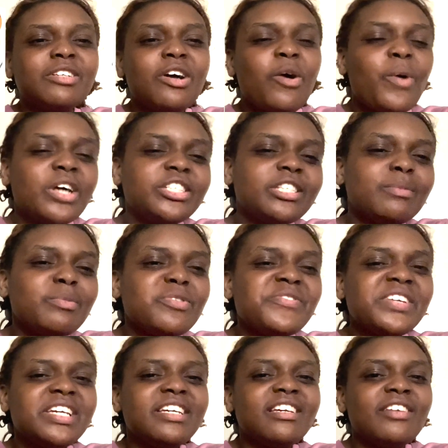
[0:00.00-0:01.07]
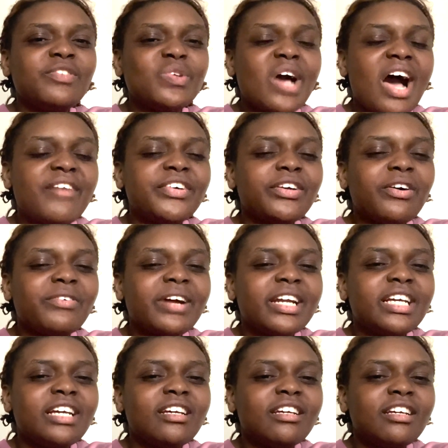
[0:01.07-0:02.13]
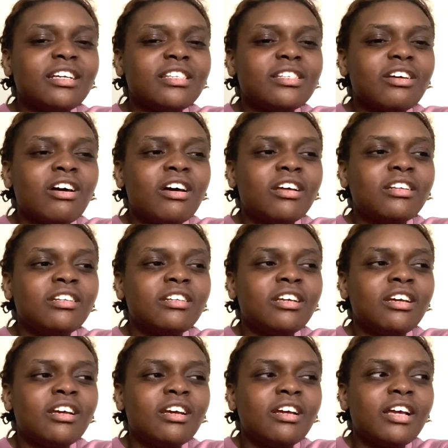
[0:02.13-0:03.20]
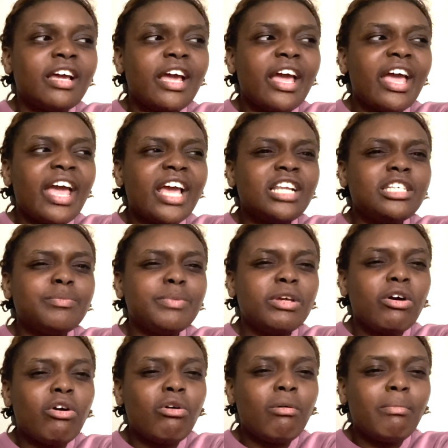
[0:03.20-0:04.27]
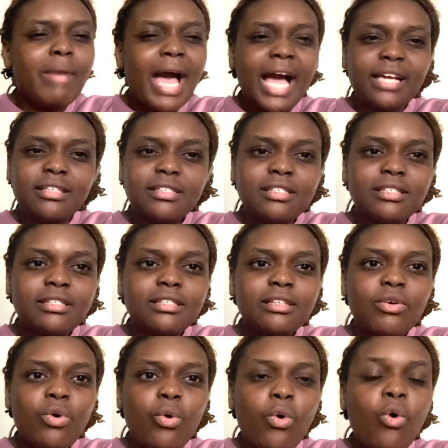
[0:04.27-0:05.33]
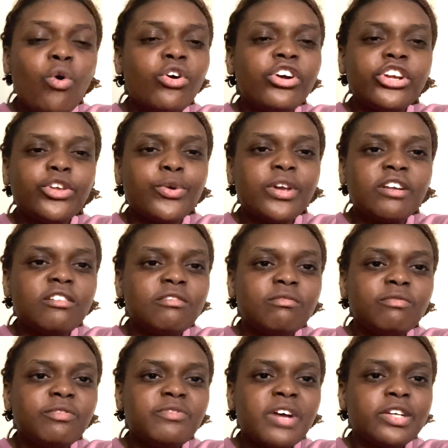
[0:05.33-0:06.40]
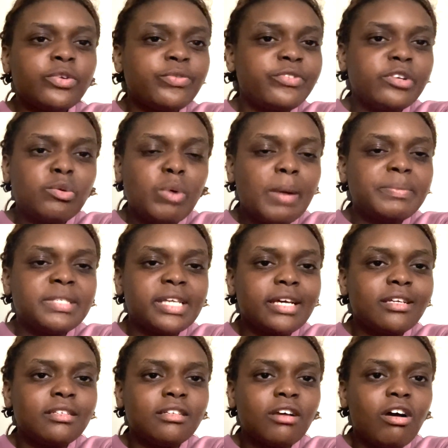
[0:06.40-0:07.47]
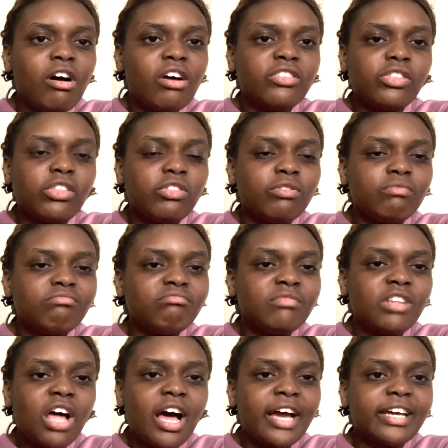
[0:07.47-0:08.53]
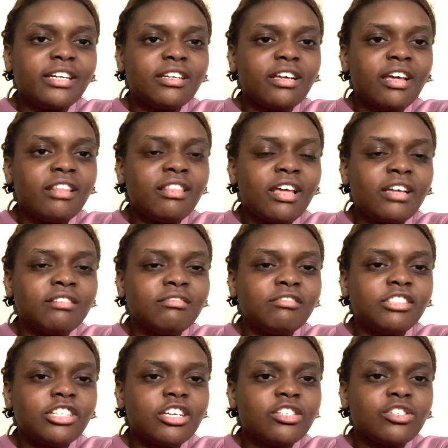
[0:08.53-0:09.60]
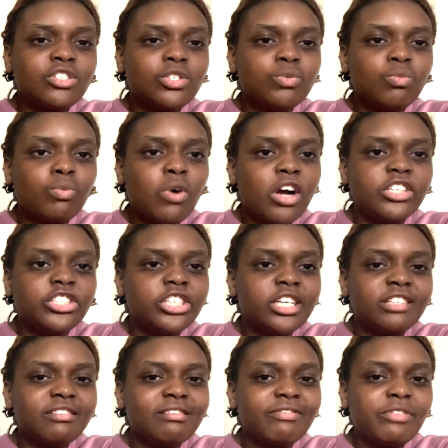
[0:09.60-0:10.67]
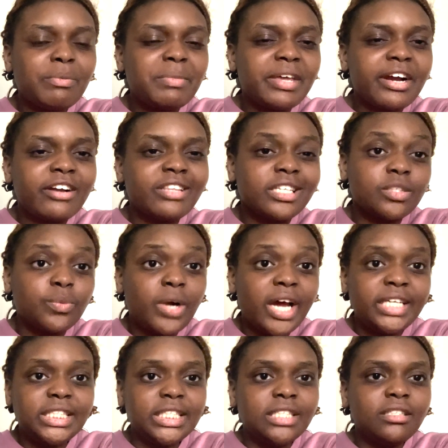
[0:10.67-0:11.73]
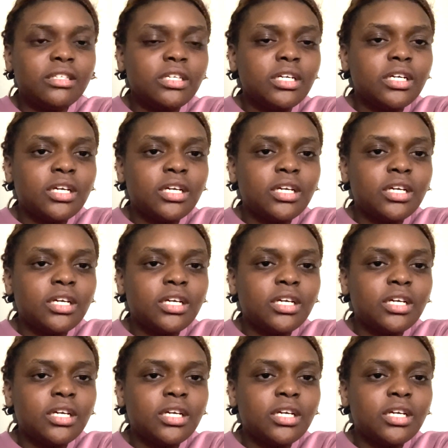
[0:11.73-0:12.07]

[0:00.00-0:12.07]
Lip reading: Go watch the movie if you haven't already. It's on HBO Max, or you can find a free website online and then just watch it from there. That's what I did.